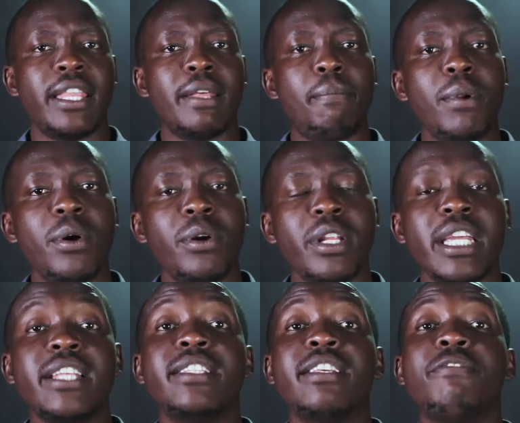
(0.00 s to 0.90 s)
The plot
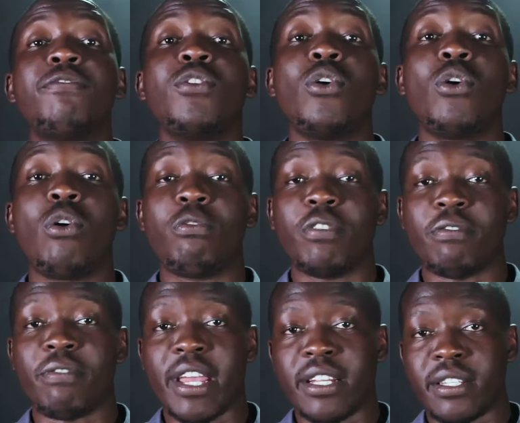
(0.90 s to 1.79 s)
is the flow of
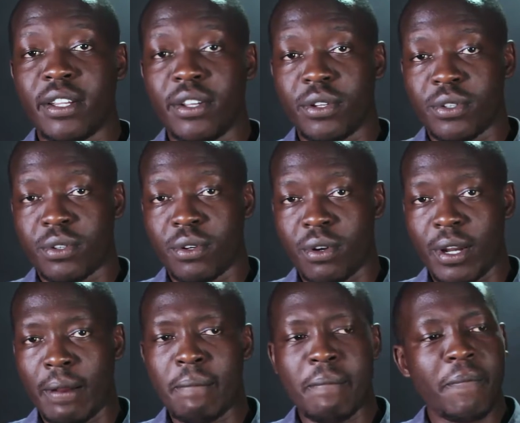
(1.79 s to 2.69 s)
events in your
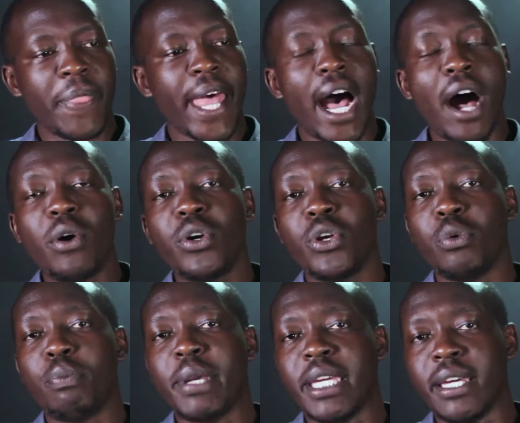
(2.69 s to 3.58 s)
story. How do
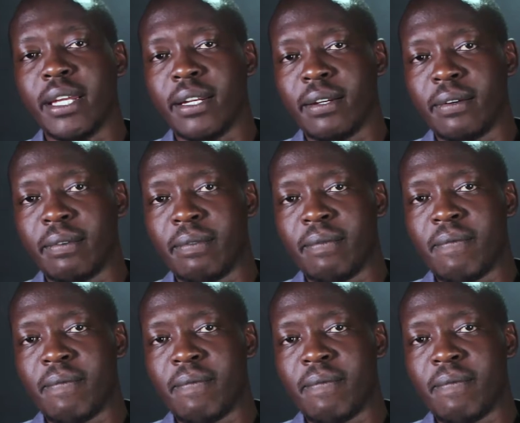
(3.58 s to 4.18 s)
you begin?